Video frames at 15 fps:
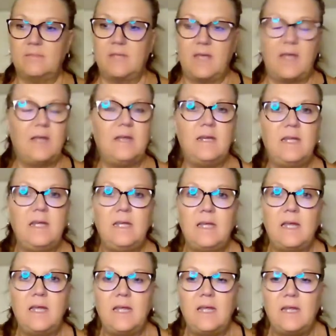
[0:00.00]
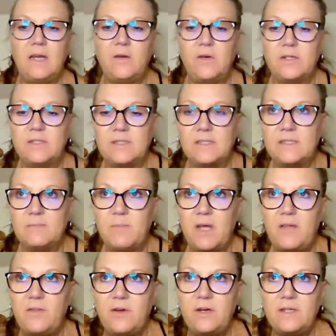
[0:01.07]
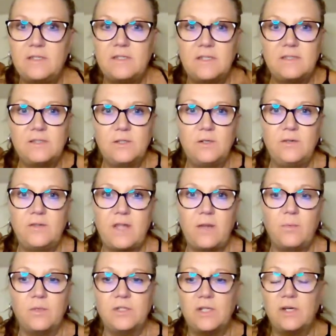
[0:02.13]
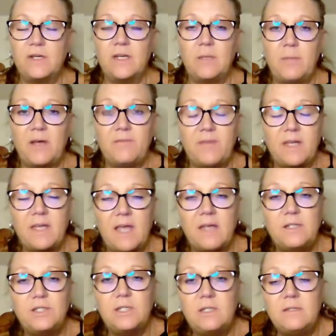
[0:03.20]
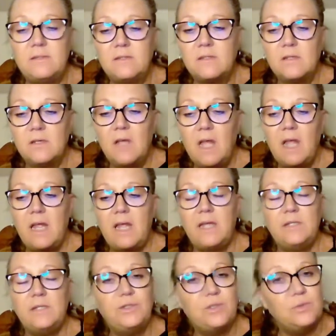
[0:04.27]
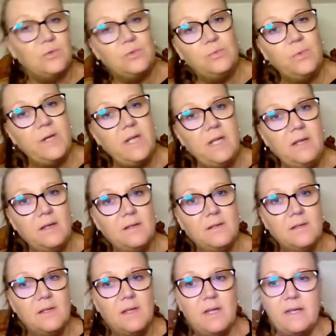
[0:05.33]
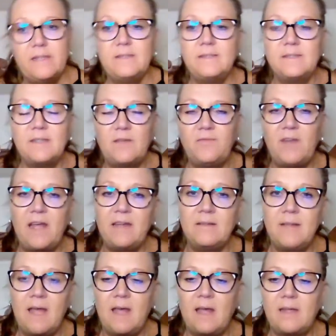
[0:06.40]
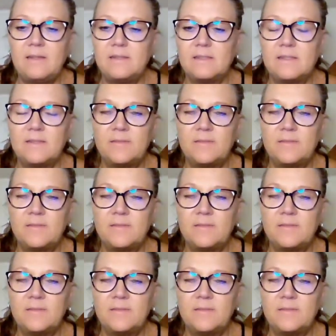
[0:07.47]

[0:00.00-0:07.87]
Katie and Chris's mother and sister, they were talking about vacations and jewelry and stuff like that.